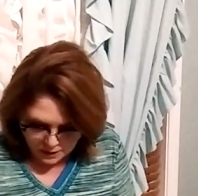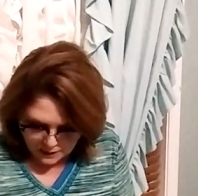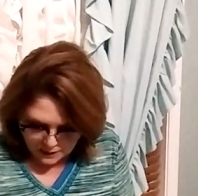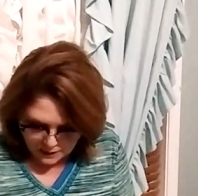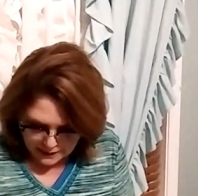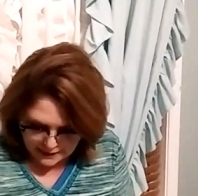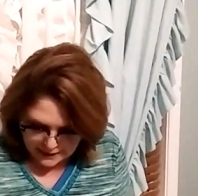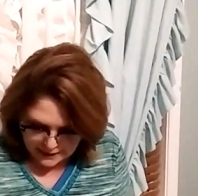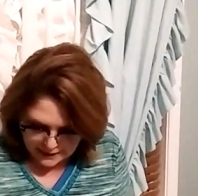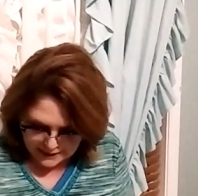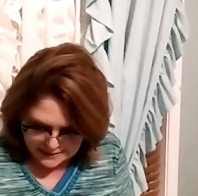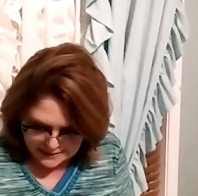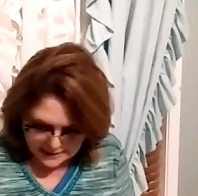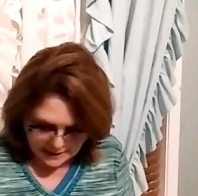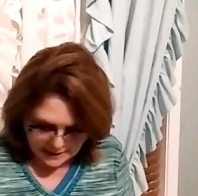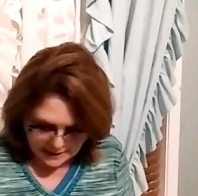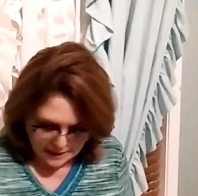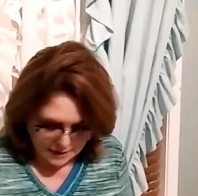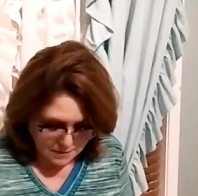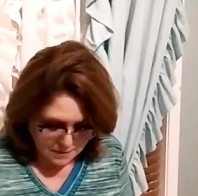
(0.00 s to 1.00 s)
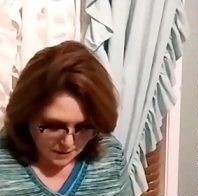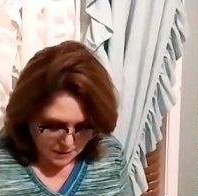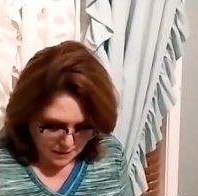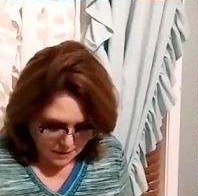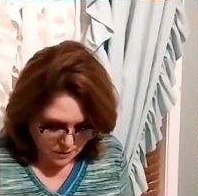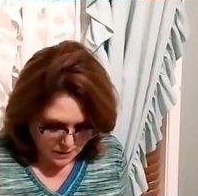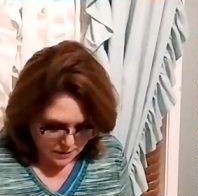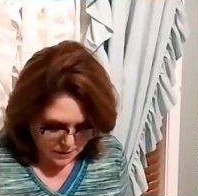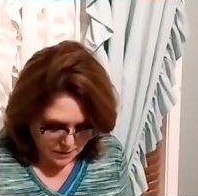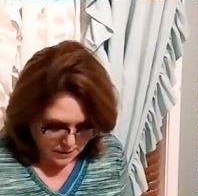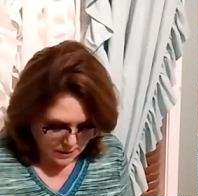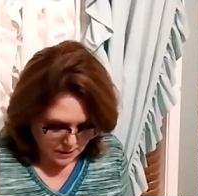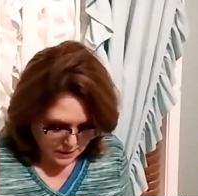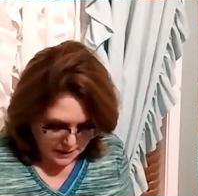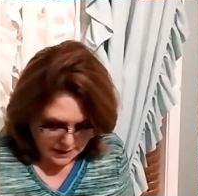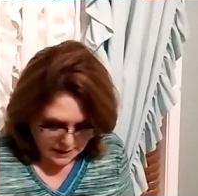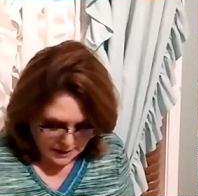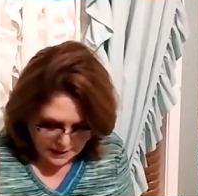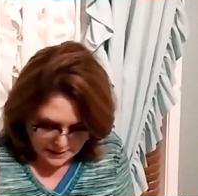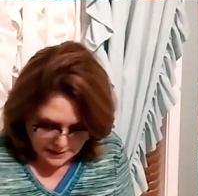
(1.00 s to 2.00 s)
Yes, um,
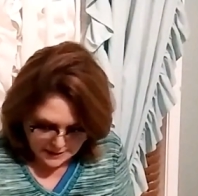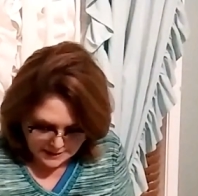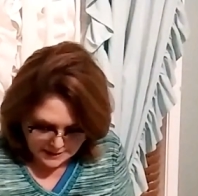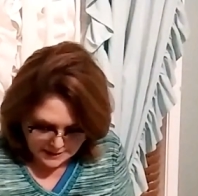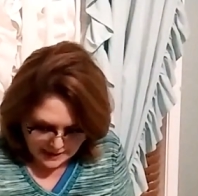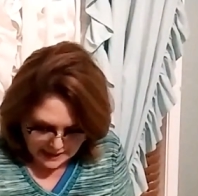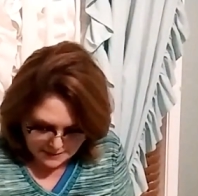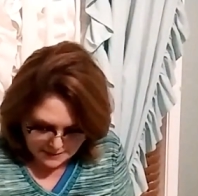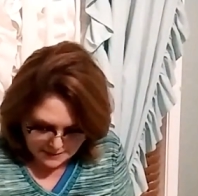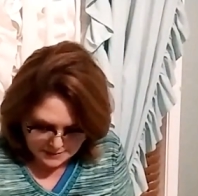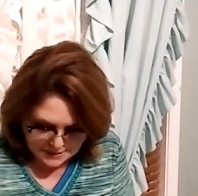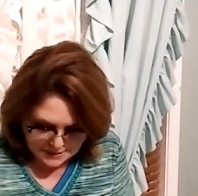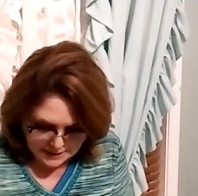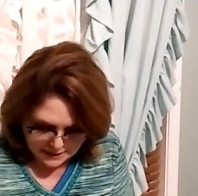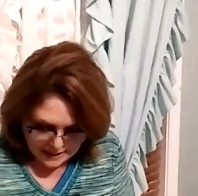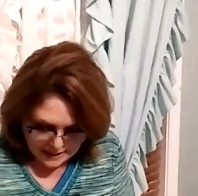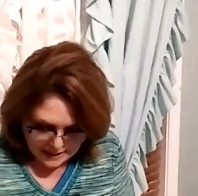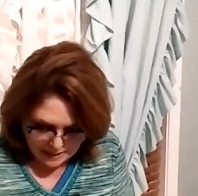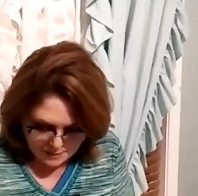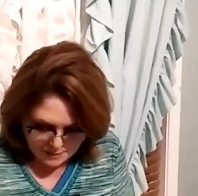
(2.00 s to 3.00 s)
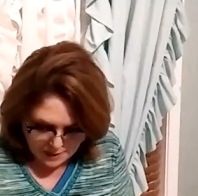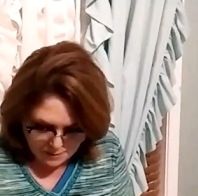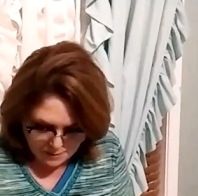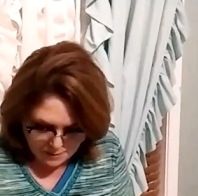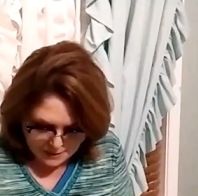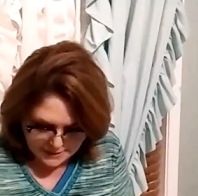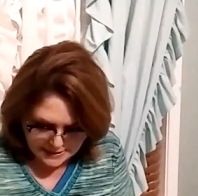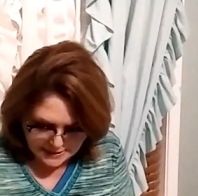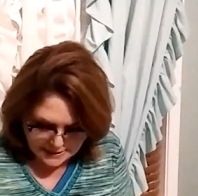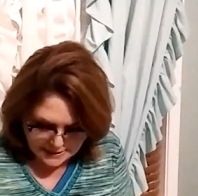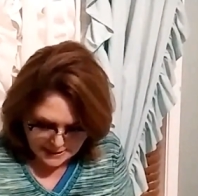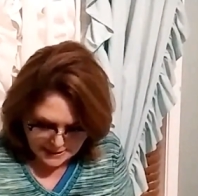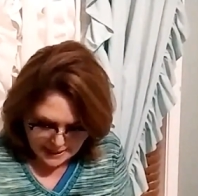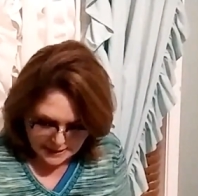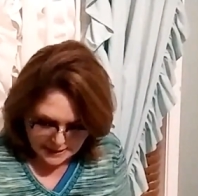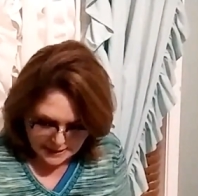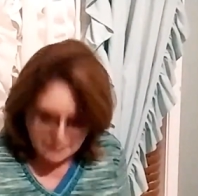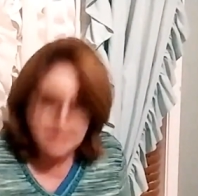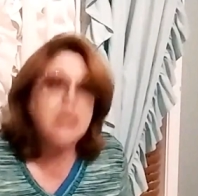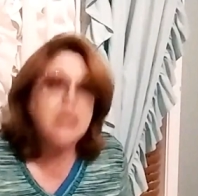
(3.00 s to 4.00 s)
the time snuck up on me
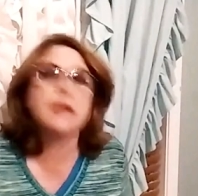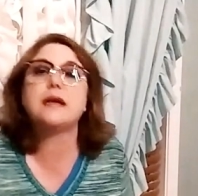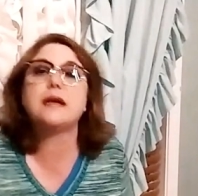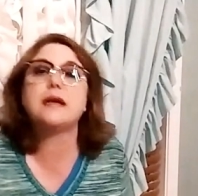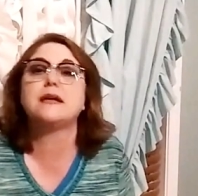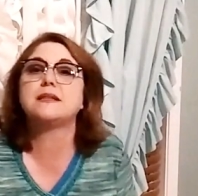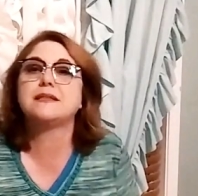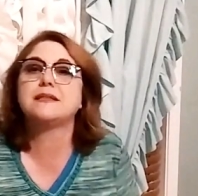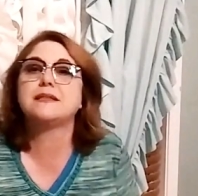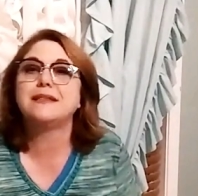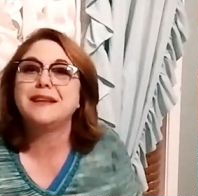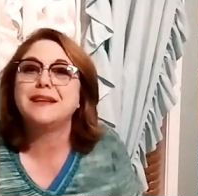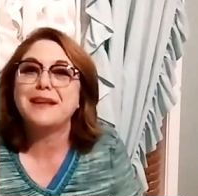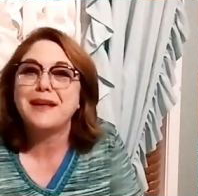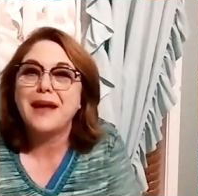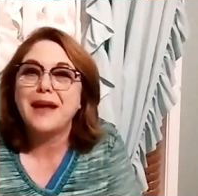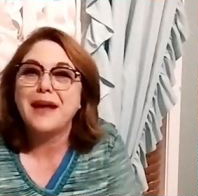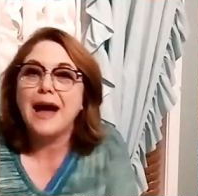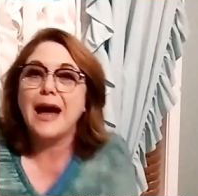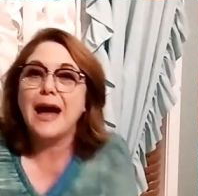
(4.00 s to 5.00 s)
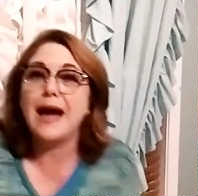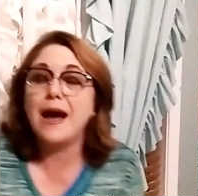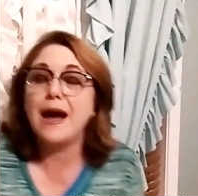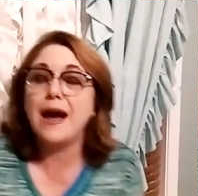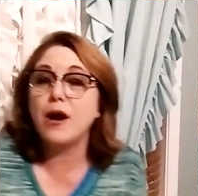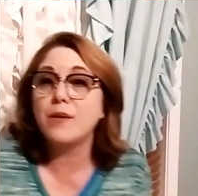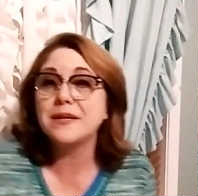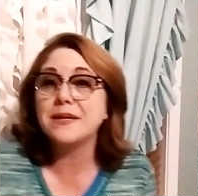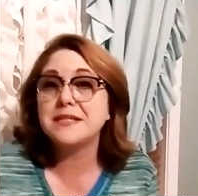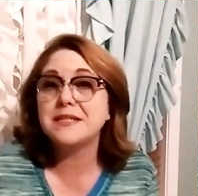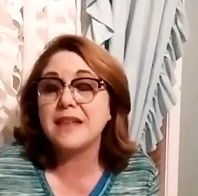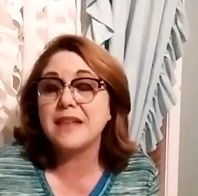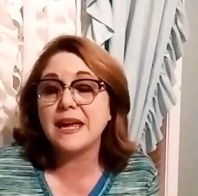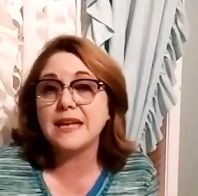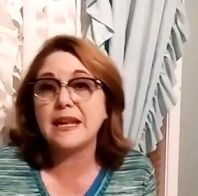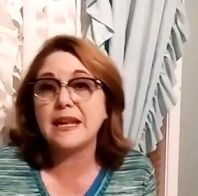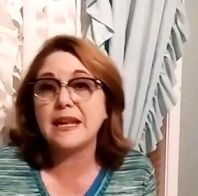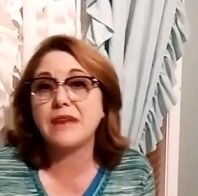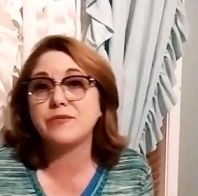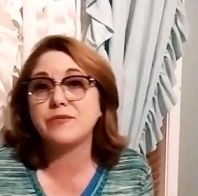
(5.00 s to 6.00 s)
today because I always
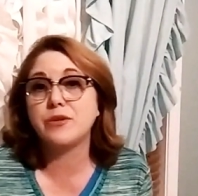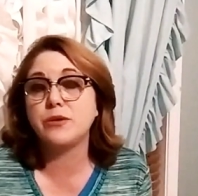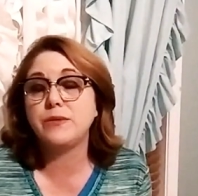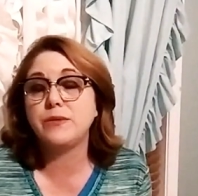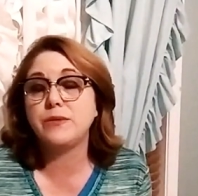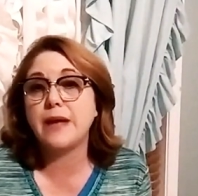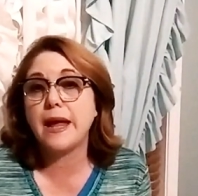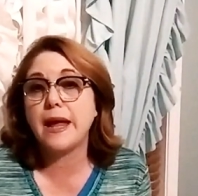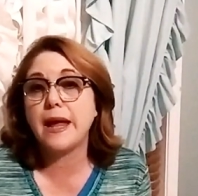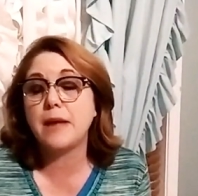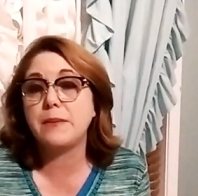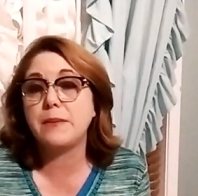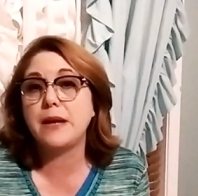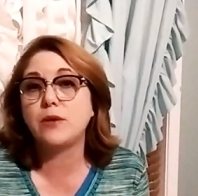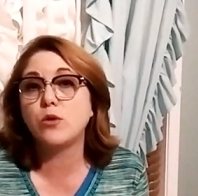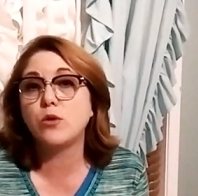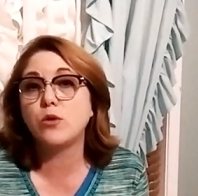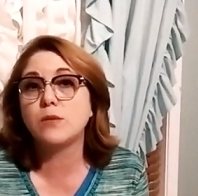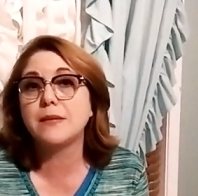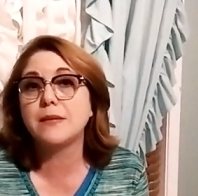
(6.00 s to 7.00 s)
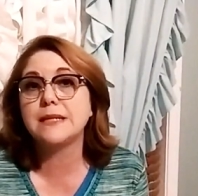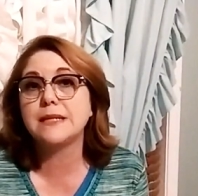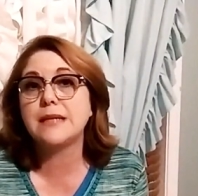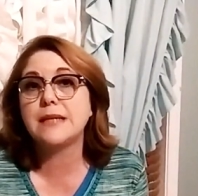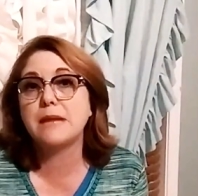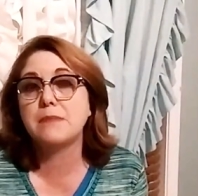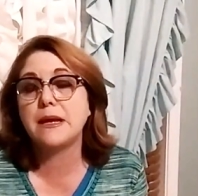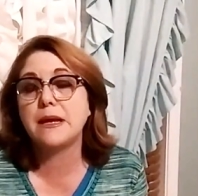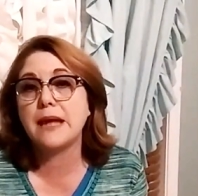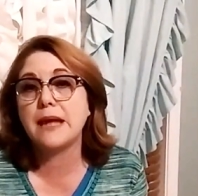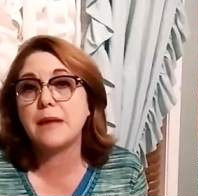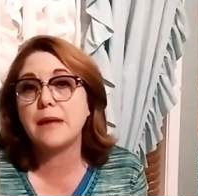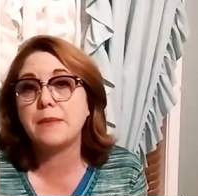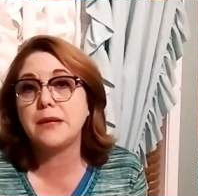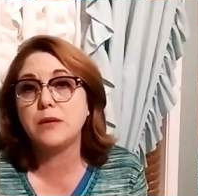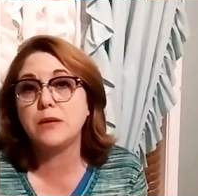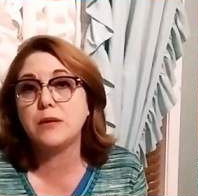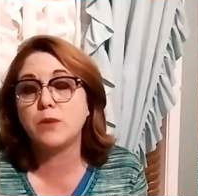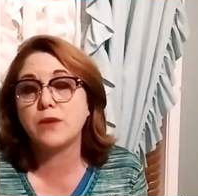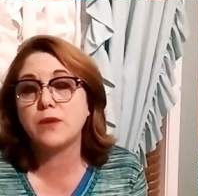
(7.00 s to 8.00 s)
take an afternoon nap, and I normally take my nap
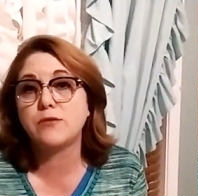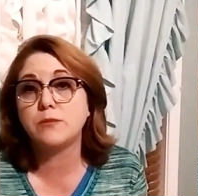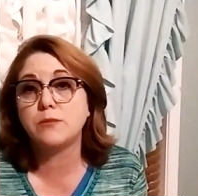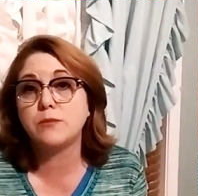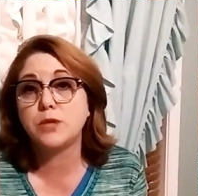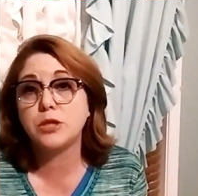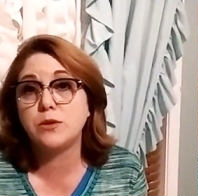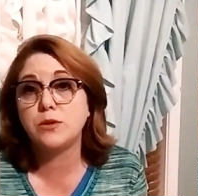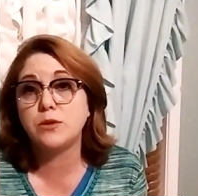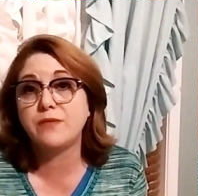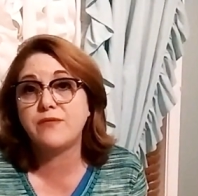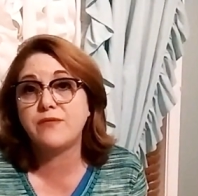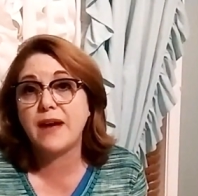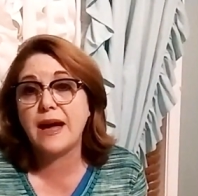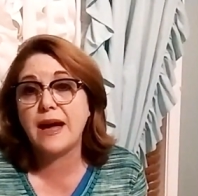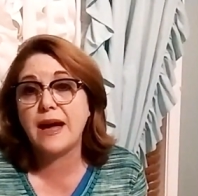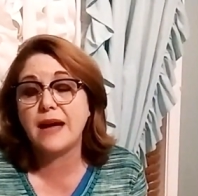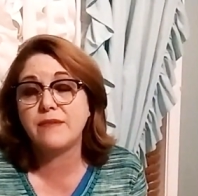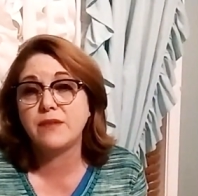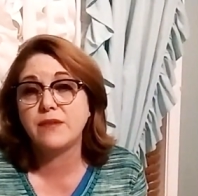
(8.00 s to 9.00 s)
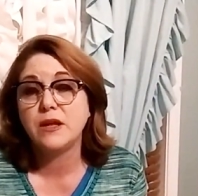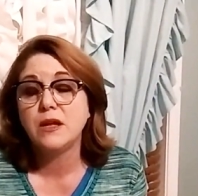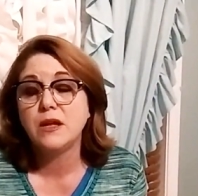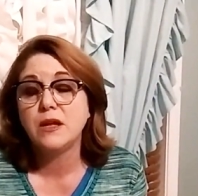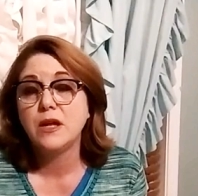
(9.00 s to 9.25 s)
anywhere from 2 to 5.